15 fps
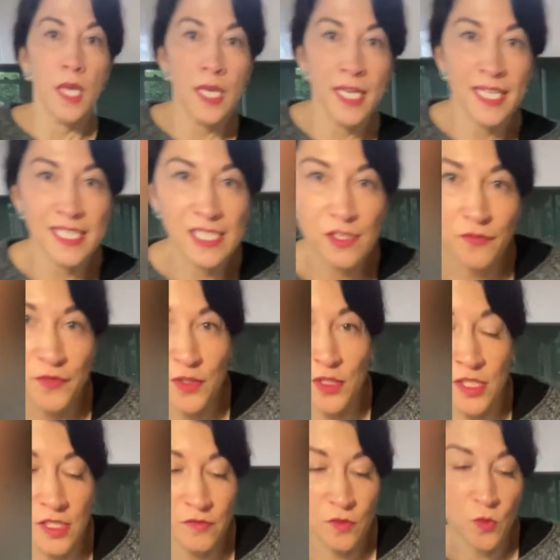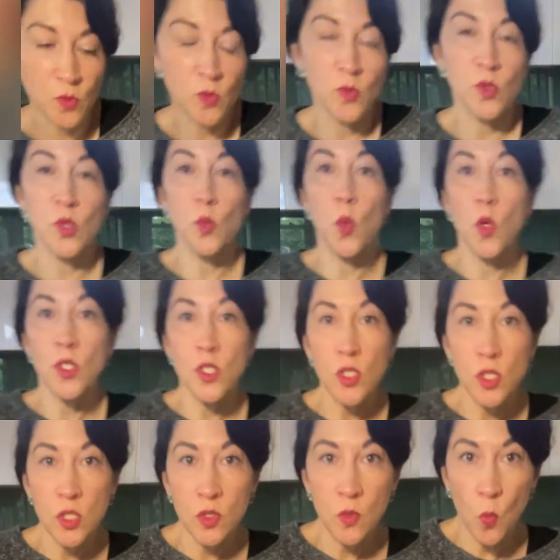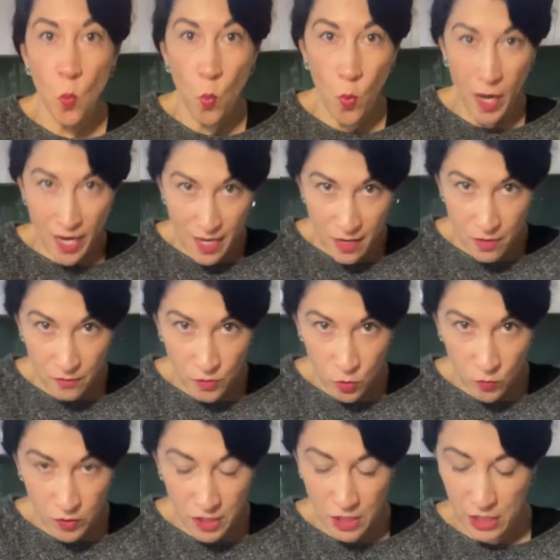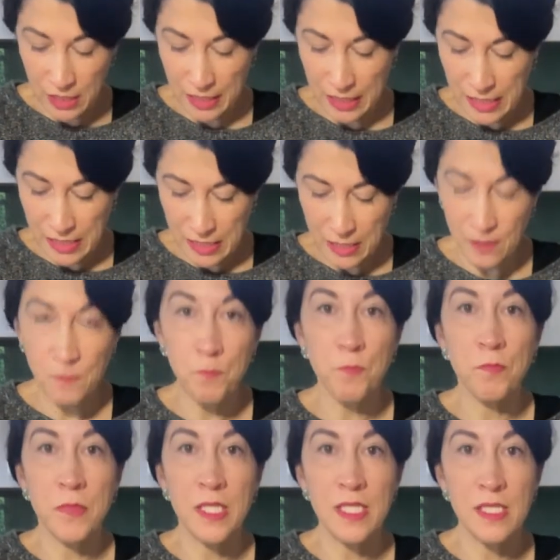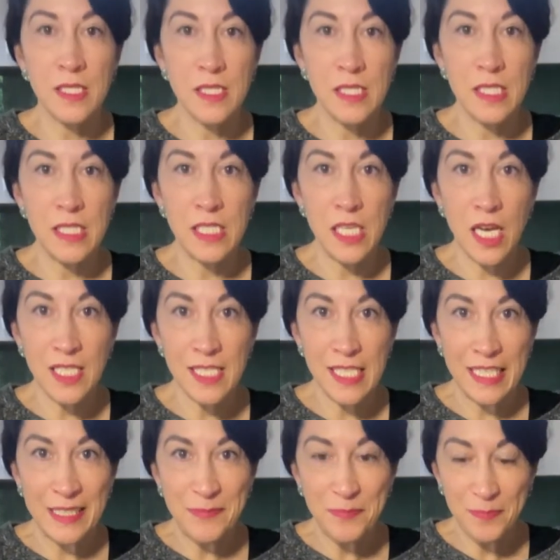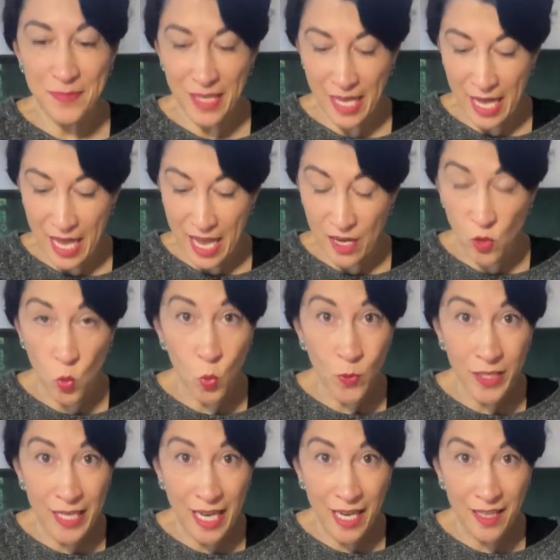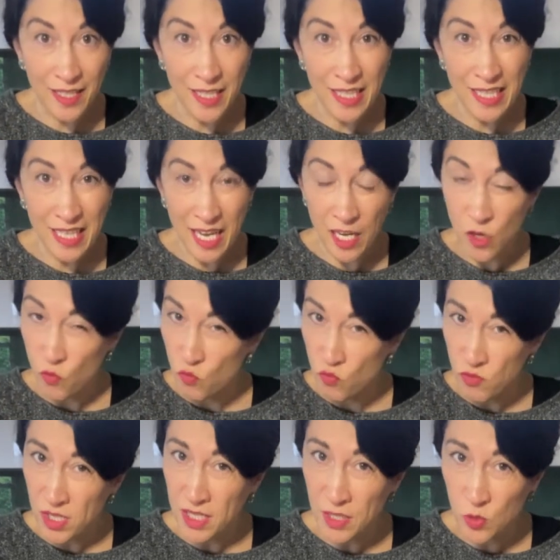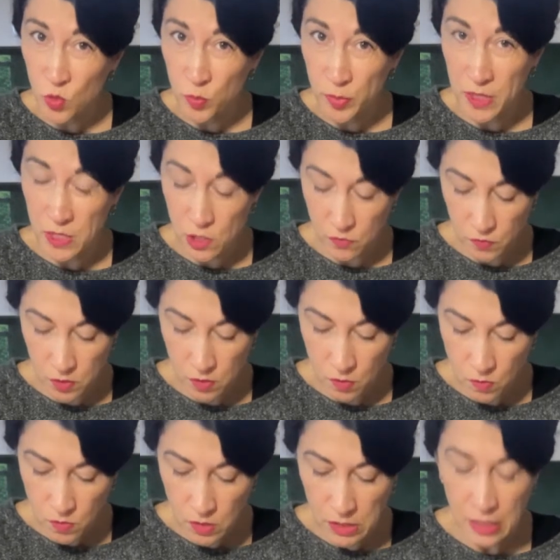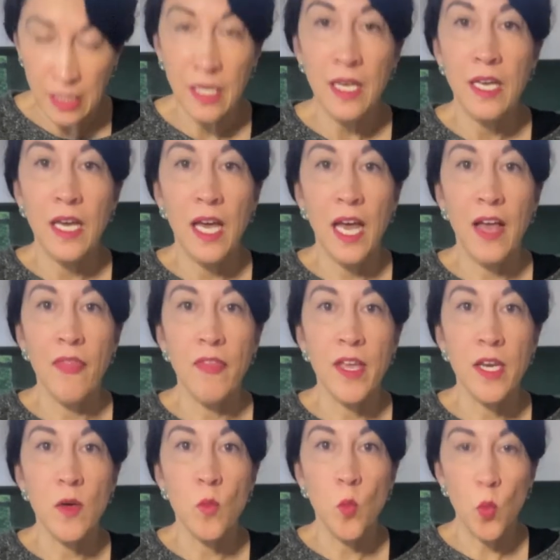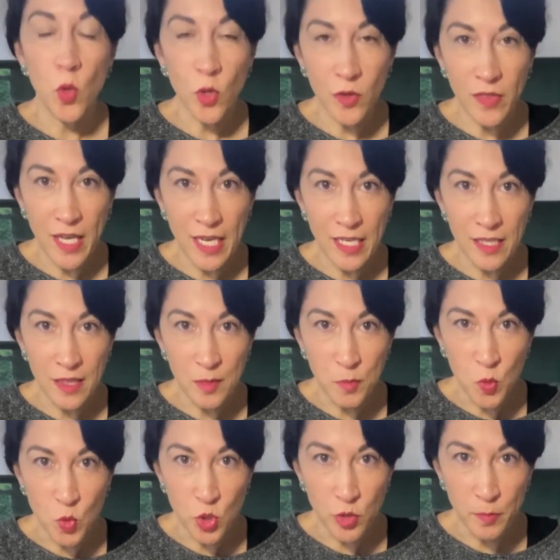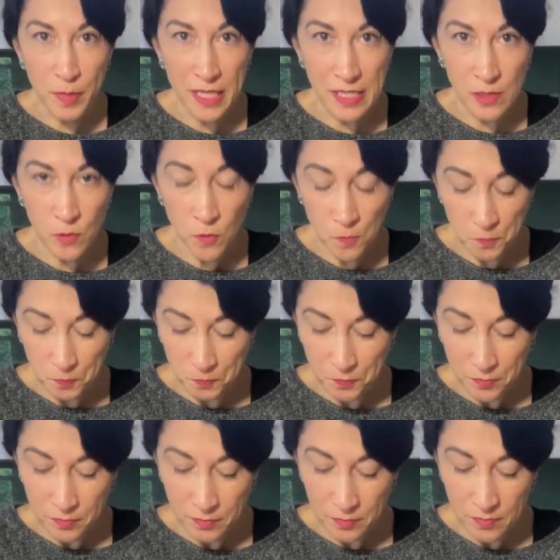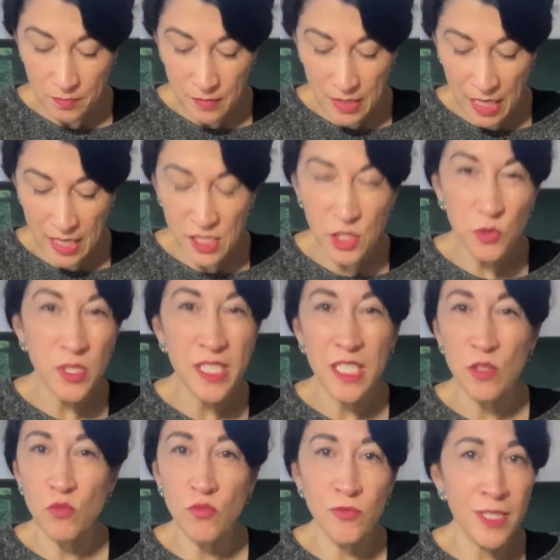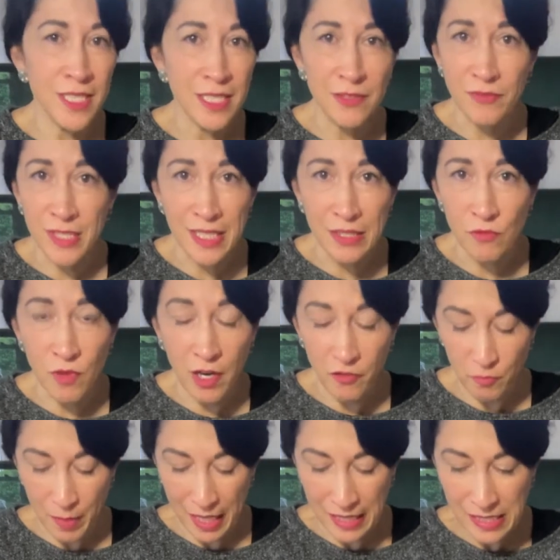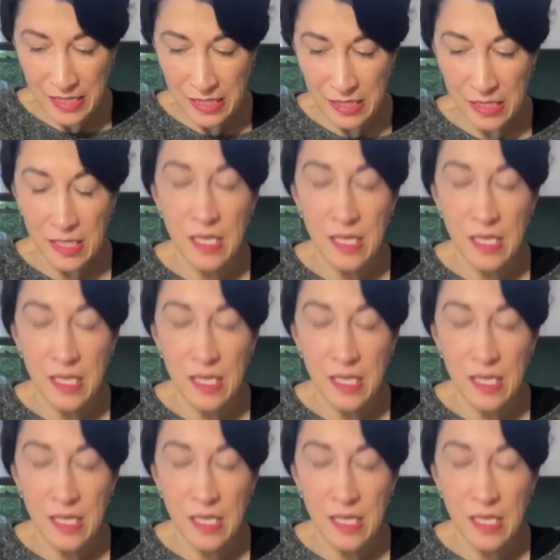Okay, so first of all, you want one of your red chilies sliced up, add all the garlic and a really good pinch of salt, and then work that in the mortar and pestle until you get a really, really rough paste.